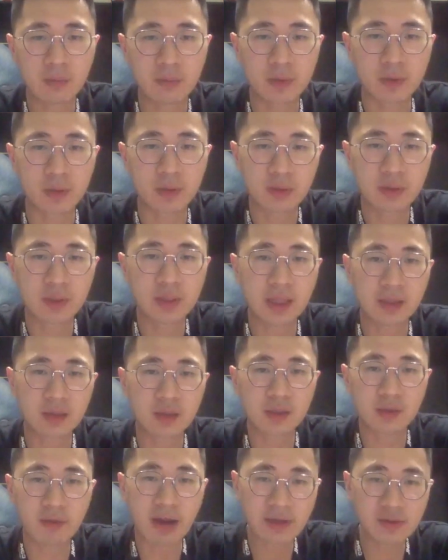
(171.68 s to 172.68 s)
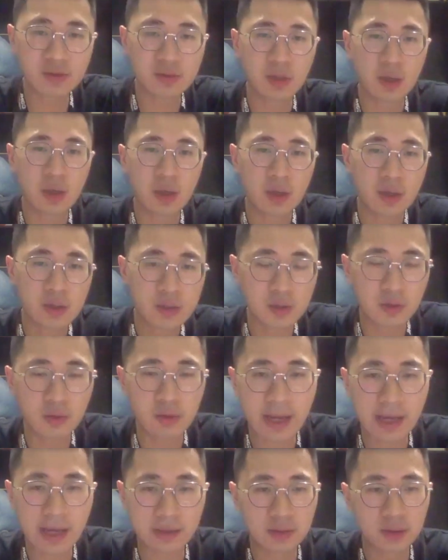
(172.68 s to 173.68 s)
when you're looking mm-hmm. at the device. So
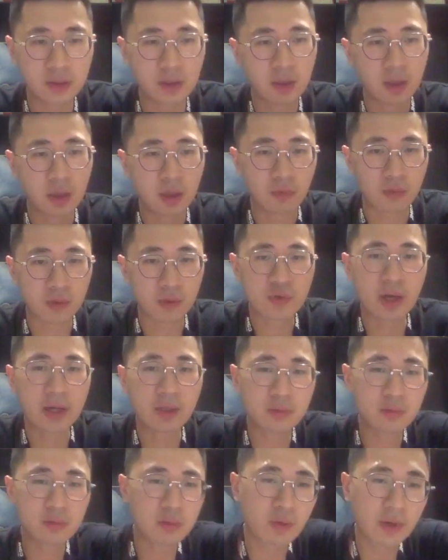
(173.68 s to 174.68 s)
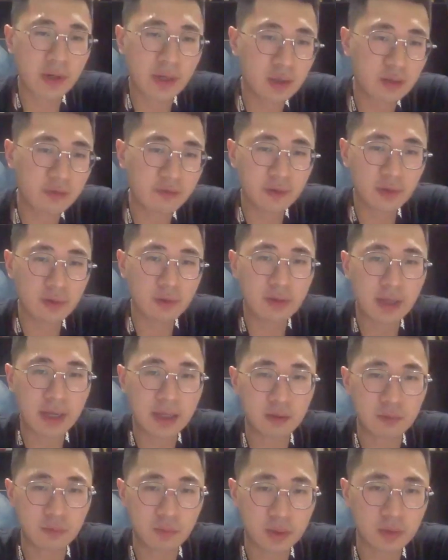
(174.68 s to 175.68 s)
that we're trying to create a feel
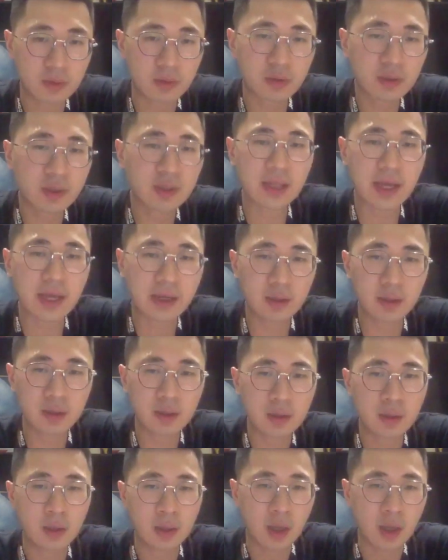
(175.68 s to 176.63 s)
that when you're looking at it,